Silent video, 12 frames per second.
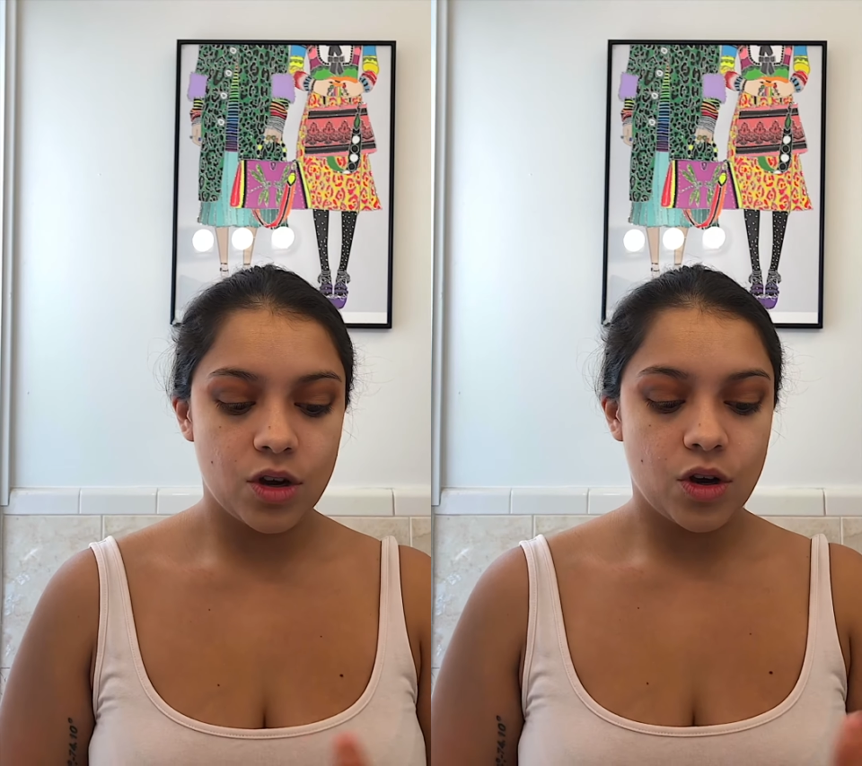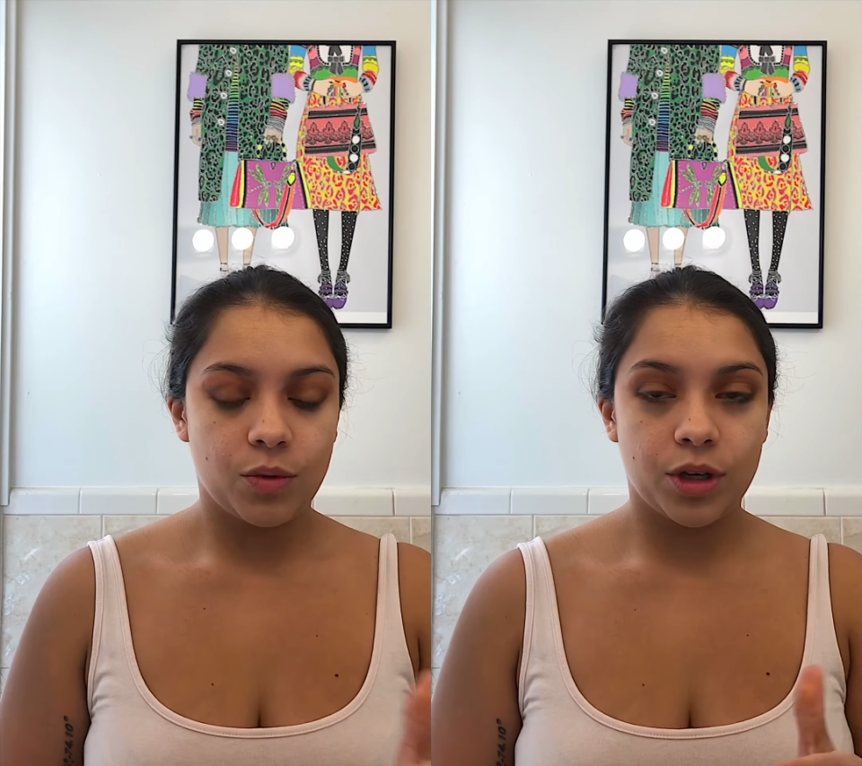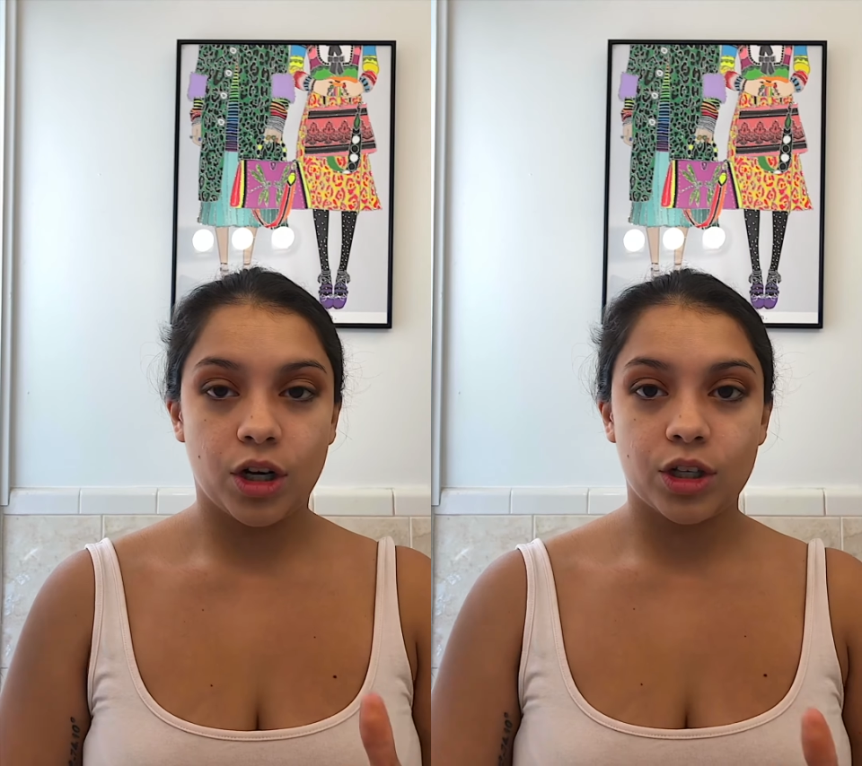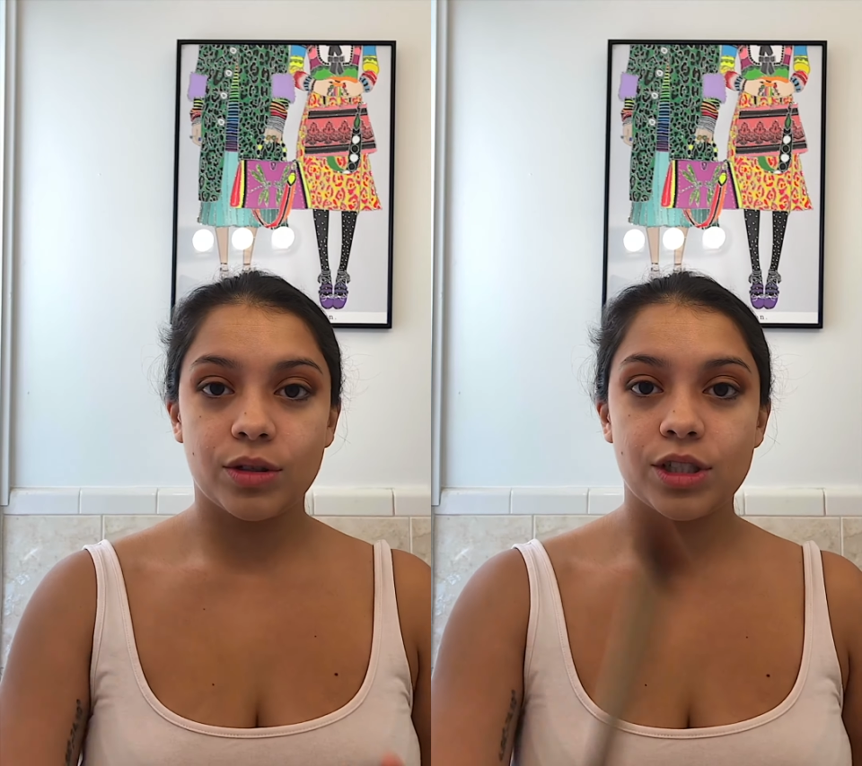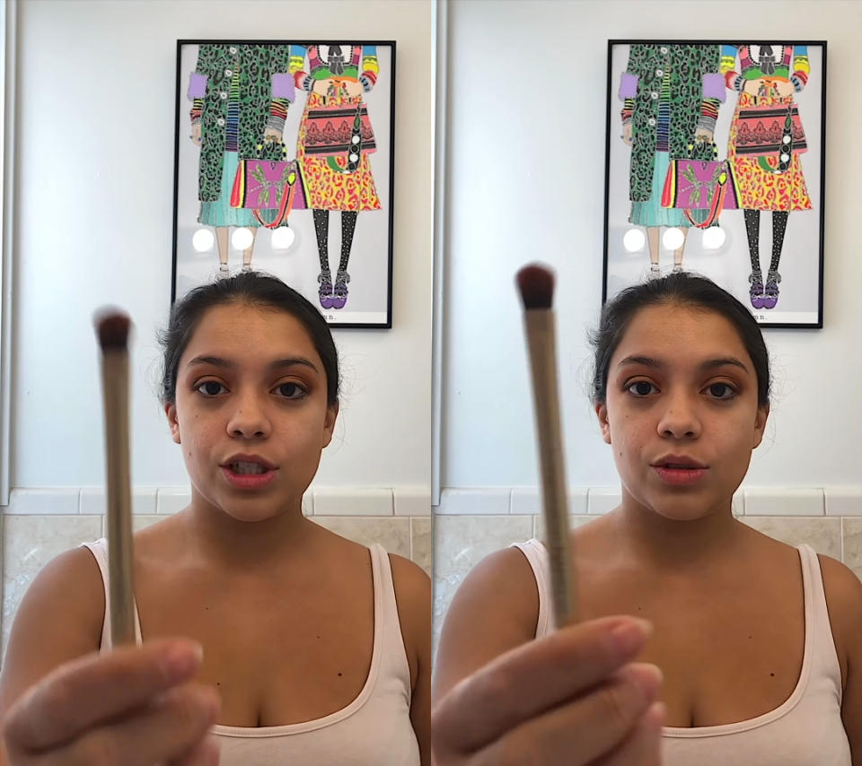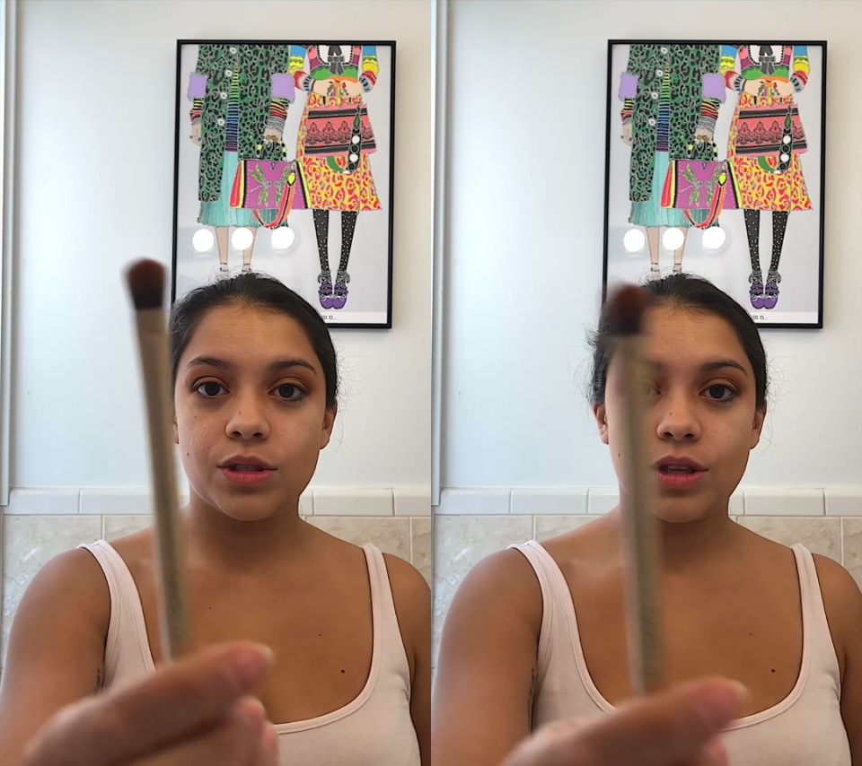we are going
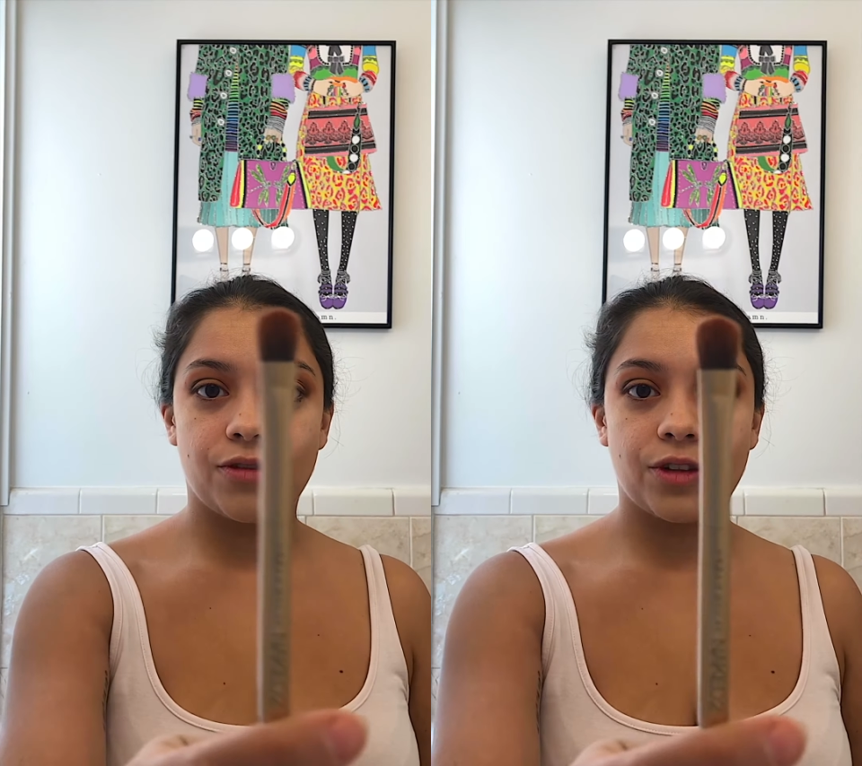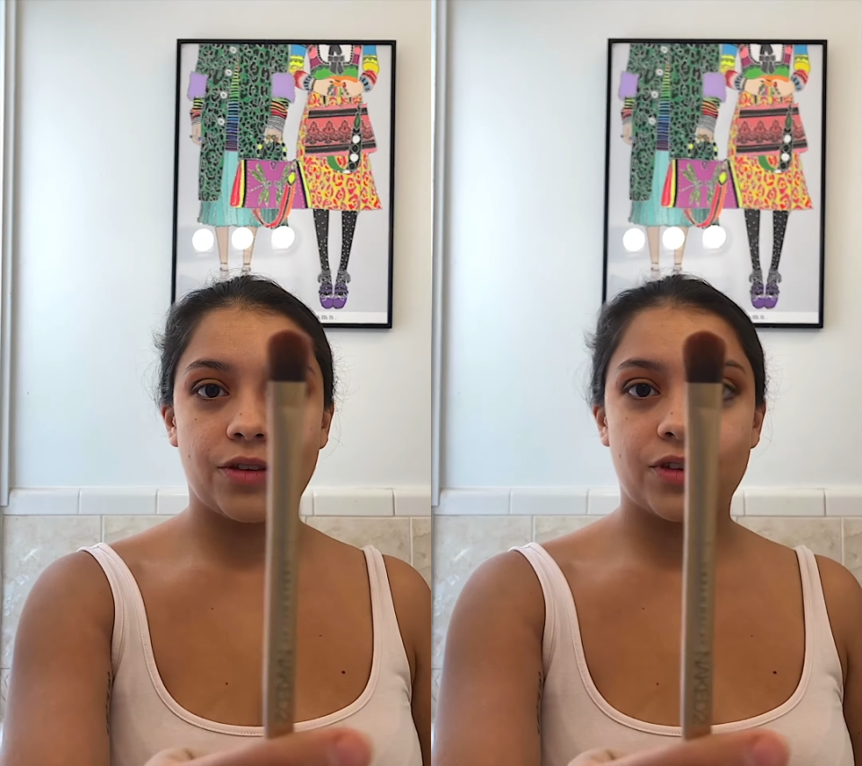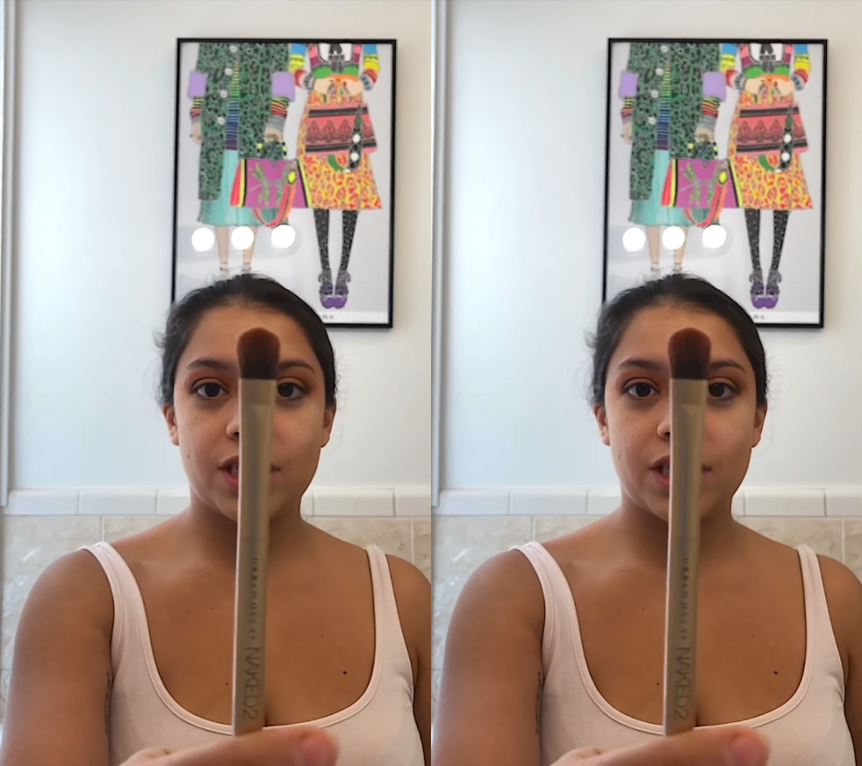to use the fluffy